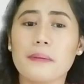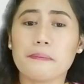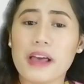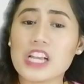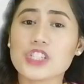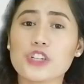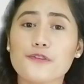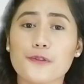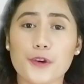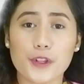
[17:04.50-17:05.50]
a
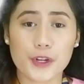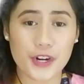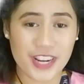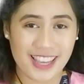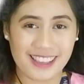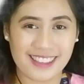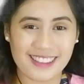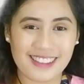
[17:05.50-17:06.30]
passion for learning.